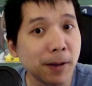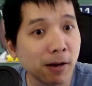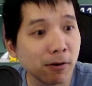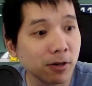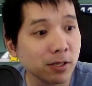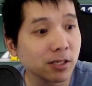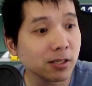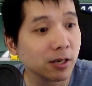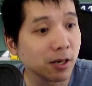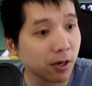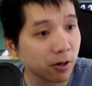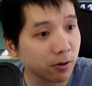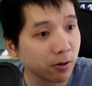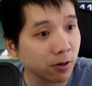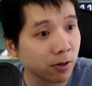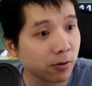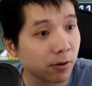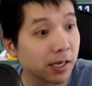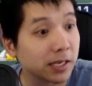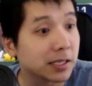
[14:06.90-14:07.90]
on the
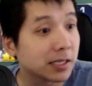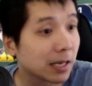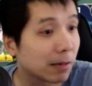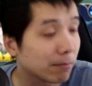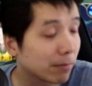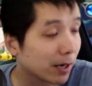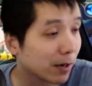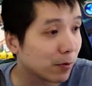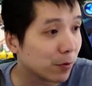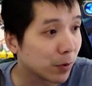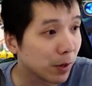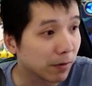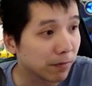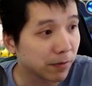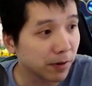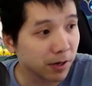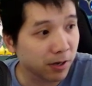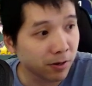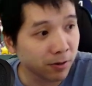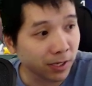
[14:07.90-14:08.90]
hero, right? Some can work
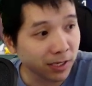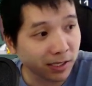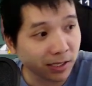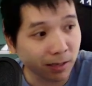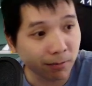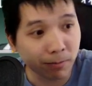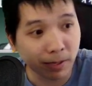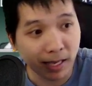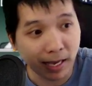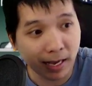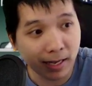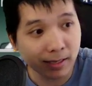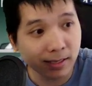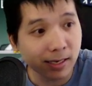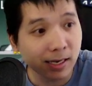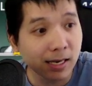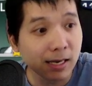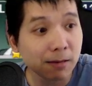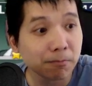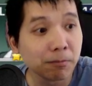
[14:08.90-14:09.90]
for you and some can't.
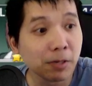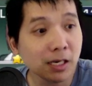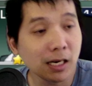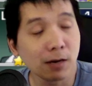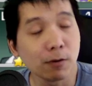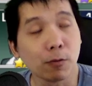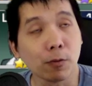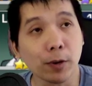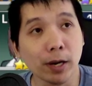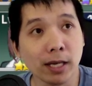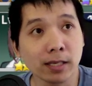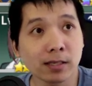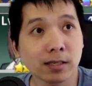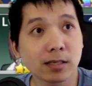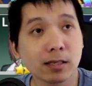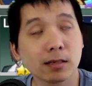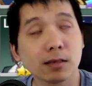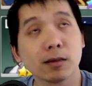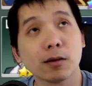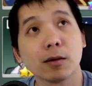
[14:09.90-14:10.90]
But like
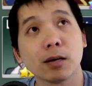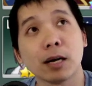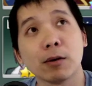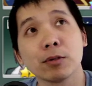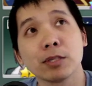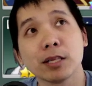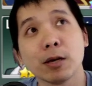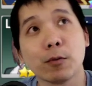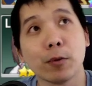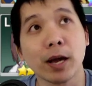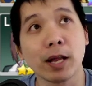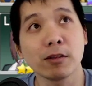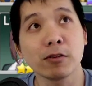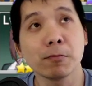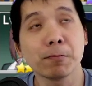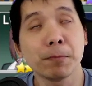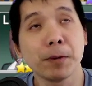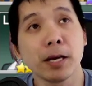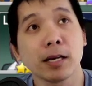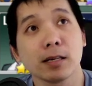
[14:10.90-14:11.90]
I would say when you
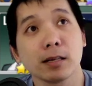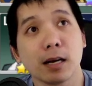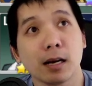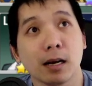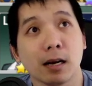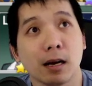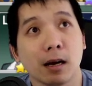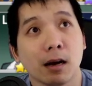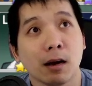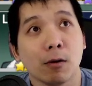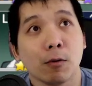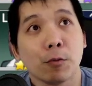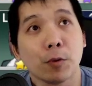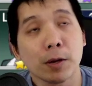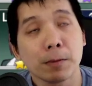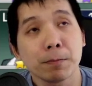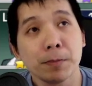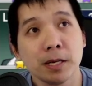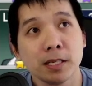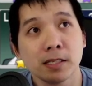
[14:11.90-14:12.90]
pick a
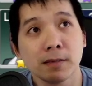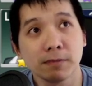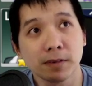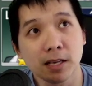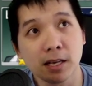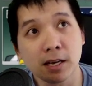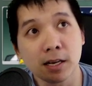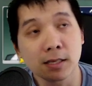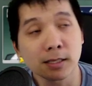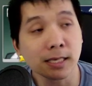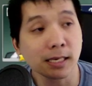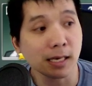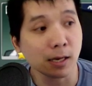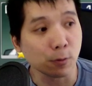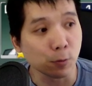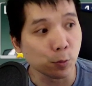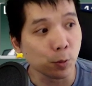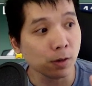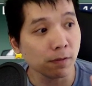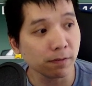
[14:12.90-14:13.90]
one piece of gear that
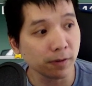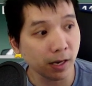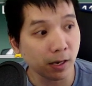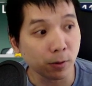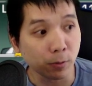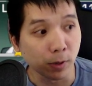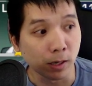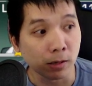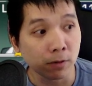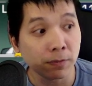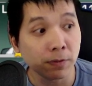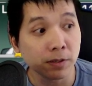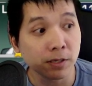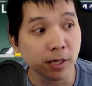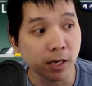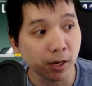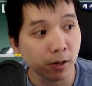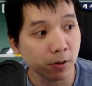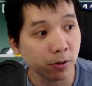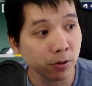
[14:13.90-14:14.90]
can work very well for your
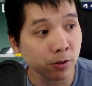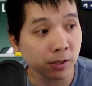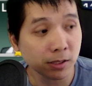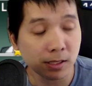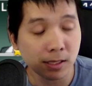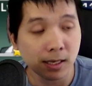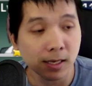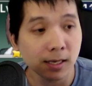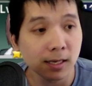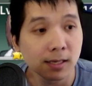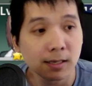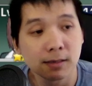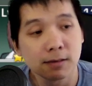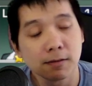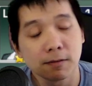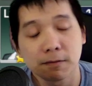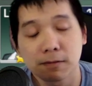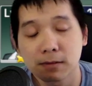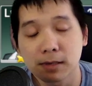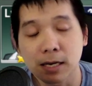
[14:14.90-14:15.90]
heroes,
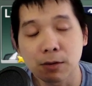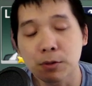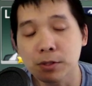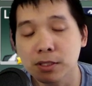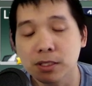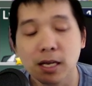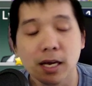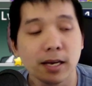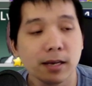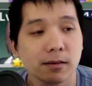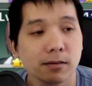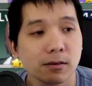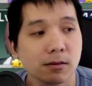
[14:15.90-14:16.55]
I would say